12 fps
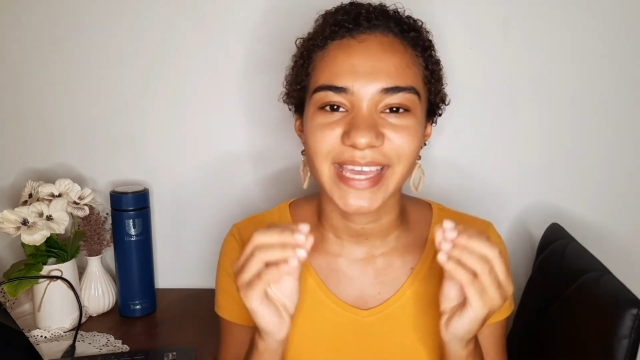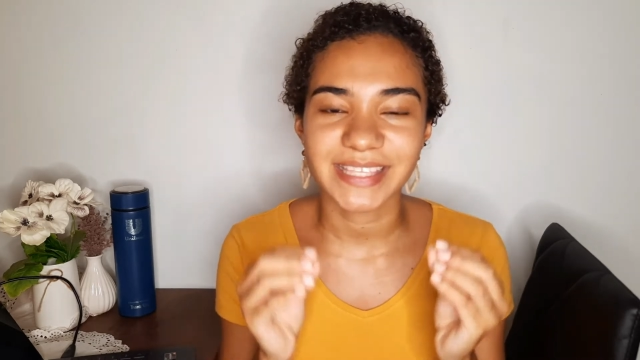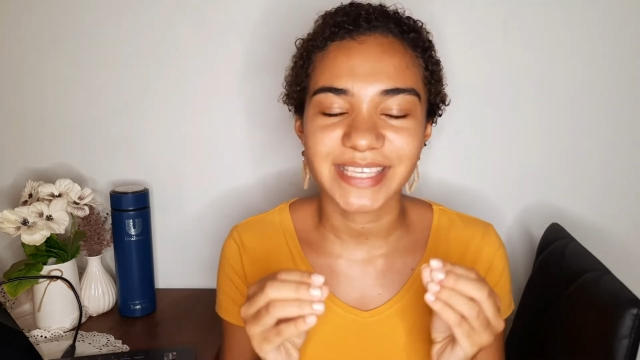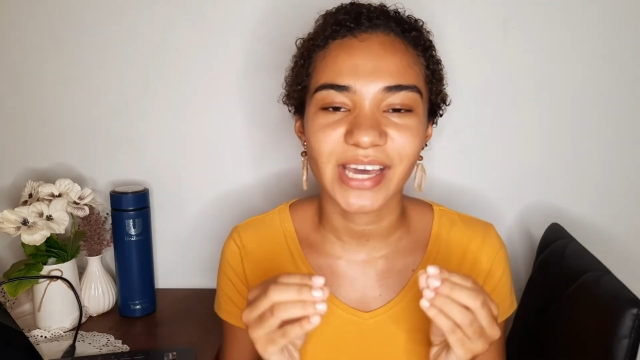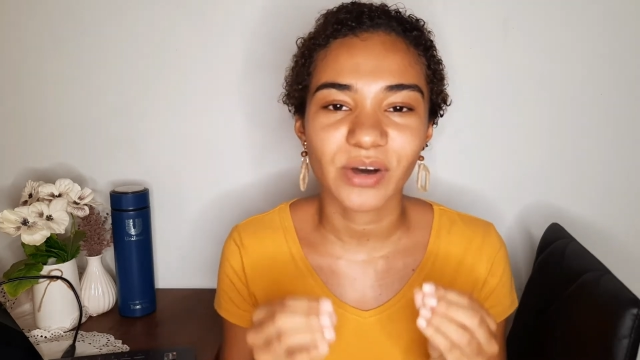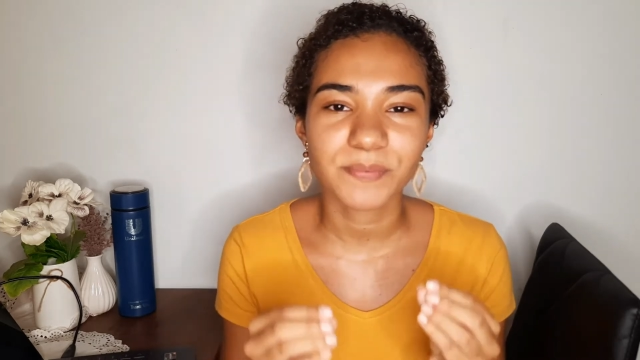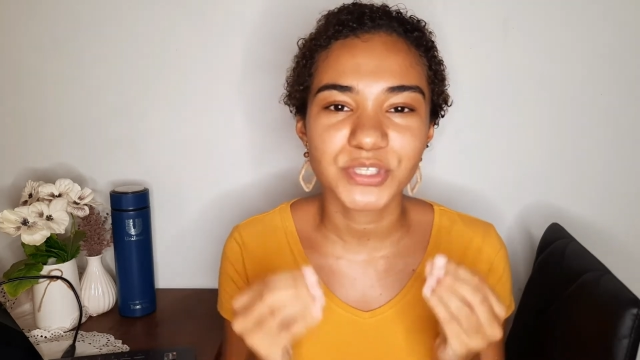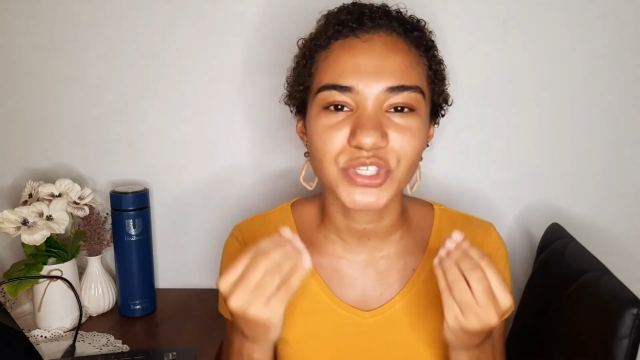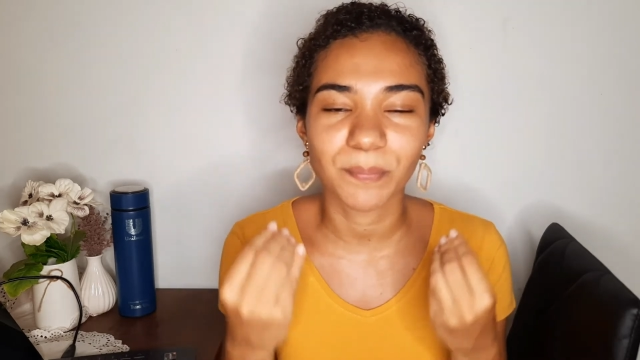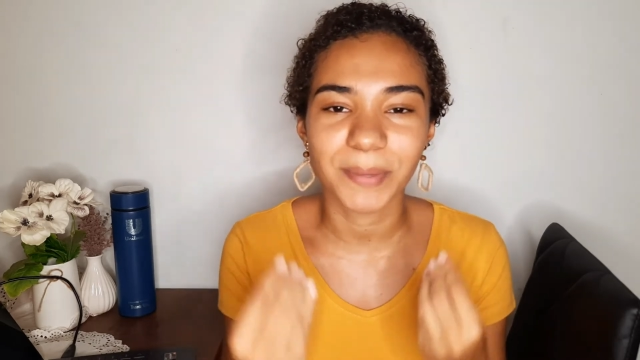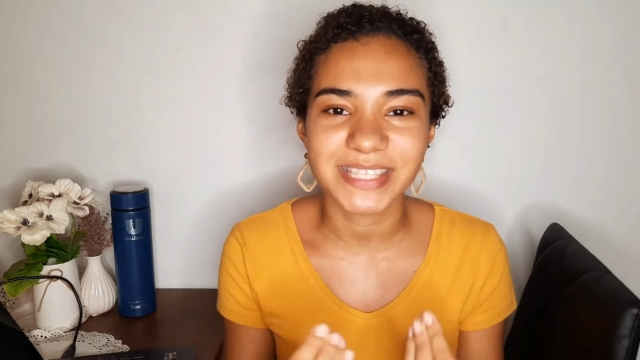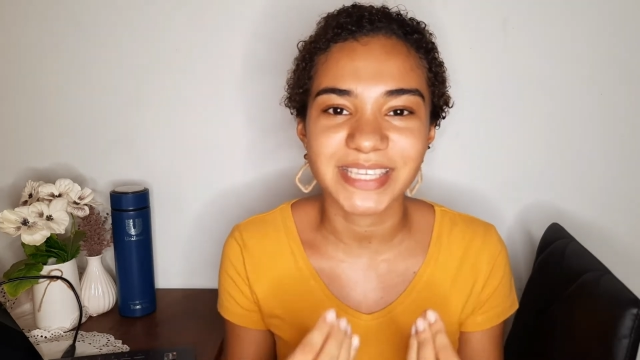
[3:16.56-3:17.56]
it helps you
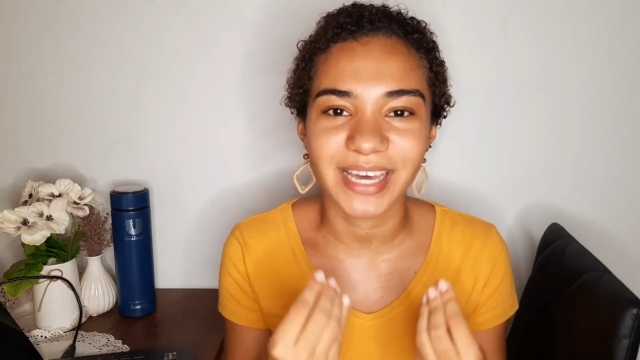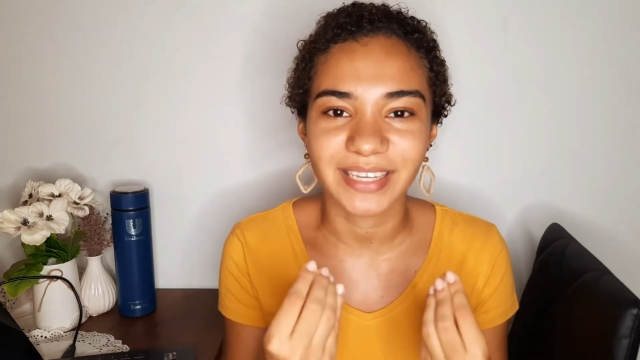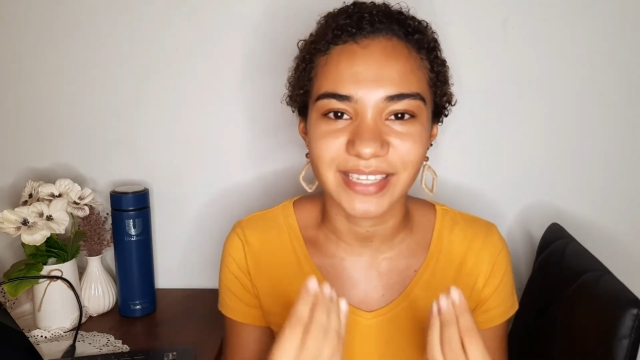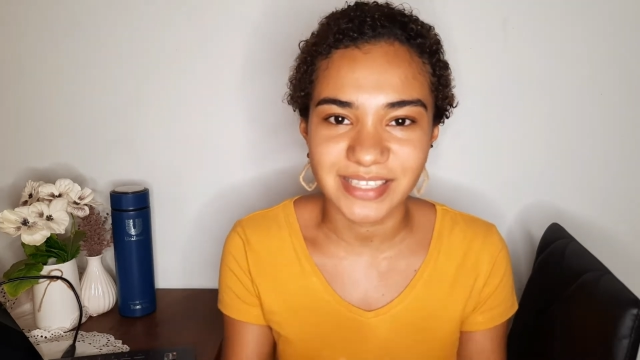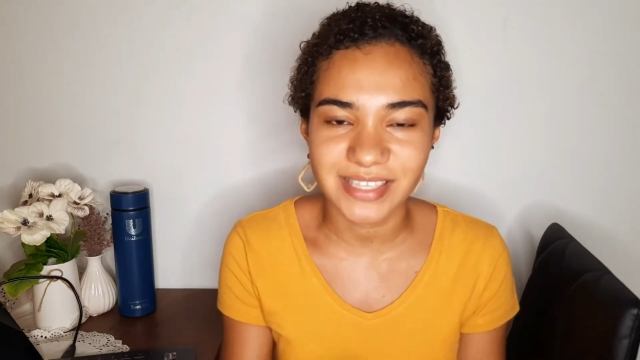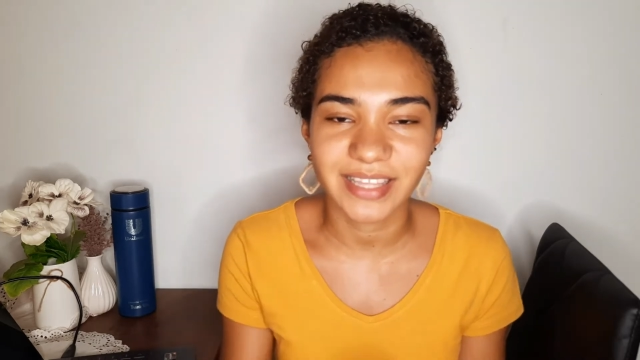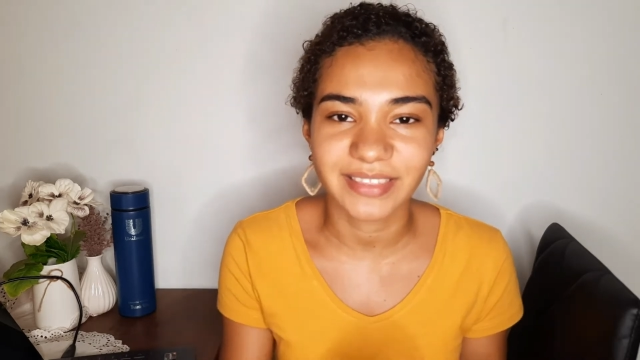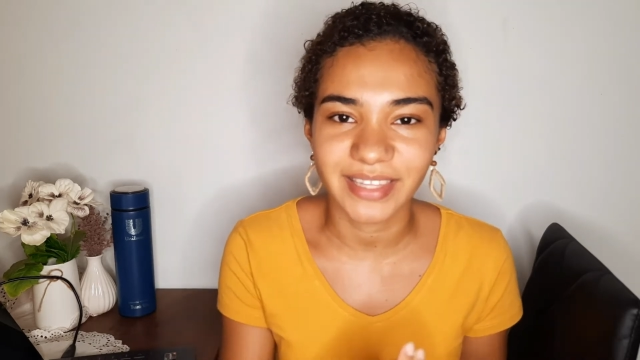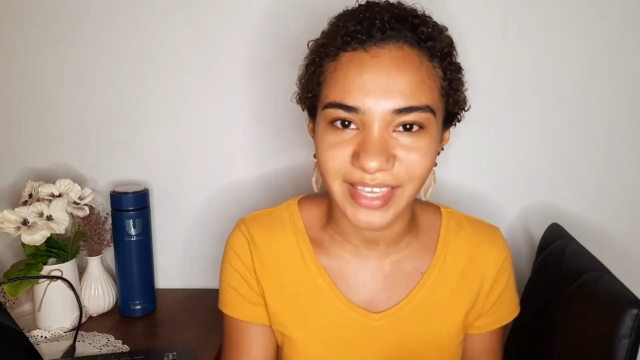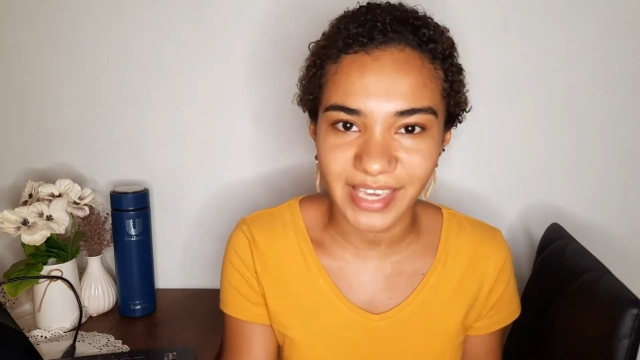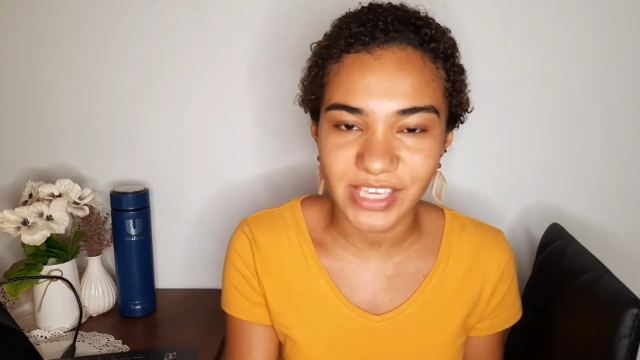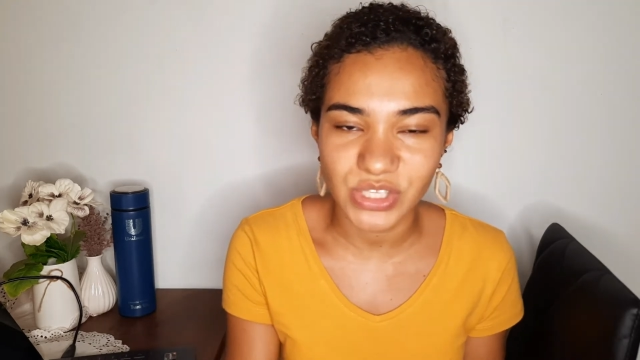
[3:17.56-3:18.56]
better understand the
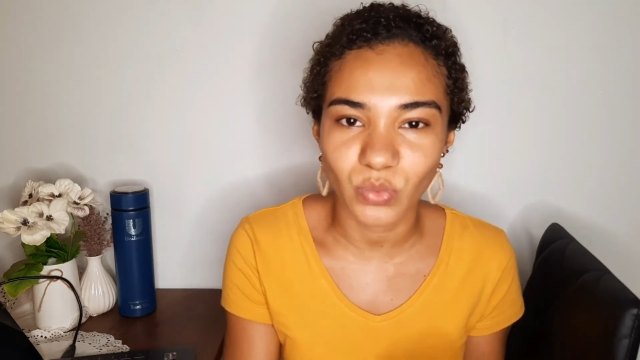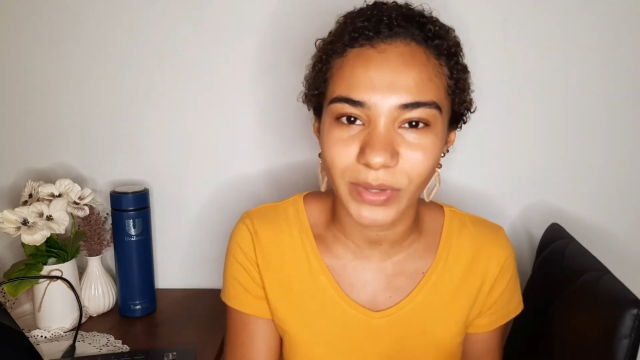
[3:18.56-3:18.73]
case